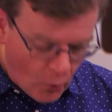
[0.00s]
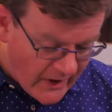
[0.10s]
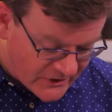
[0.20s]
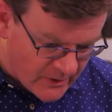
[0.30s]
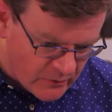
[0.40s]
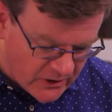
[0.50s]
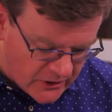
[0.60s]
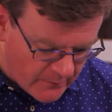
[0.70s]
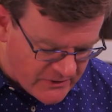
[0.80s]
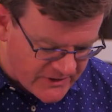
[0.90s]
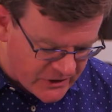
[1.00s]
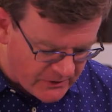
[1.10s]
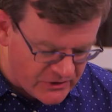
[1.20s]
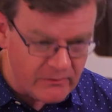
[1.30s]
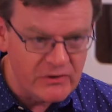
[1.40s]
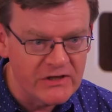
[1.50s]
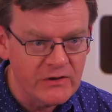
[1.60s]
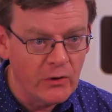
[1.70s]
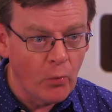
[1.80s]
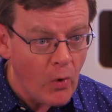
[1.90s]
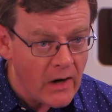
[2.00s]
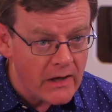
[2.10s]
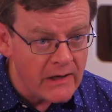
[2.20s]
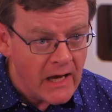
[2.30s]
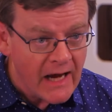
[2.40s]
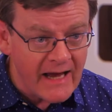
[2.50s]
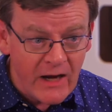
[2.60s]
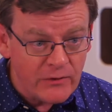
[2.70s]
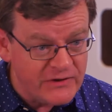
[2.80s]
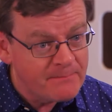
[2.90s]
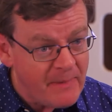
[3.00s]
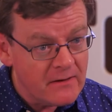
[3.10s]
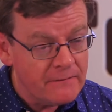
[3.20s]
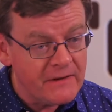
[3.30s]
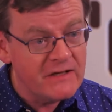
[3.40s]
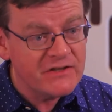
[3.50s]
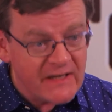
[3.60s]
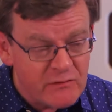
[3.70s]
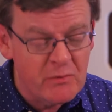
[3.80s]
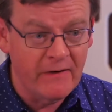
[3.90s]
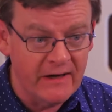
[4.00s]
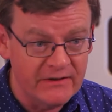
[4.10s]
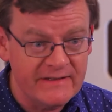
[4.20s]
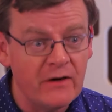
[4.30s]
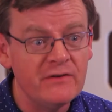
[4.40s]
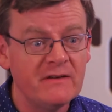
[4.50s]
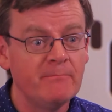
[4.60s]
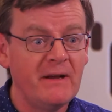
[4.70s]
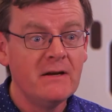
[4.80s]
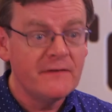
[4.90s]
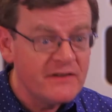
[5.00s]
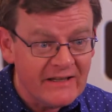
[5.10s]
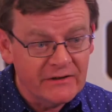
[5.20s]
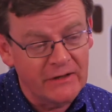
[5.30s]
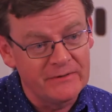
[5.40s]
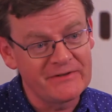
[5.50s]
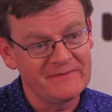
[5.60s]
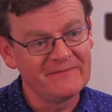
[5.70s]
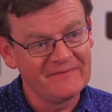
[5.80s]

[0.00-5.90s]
Right, so I'm going to come on to this question, which is, why and how does this benefit service providers? How does it benefit the telcos?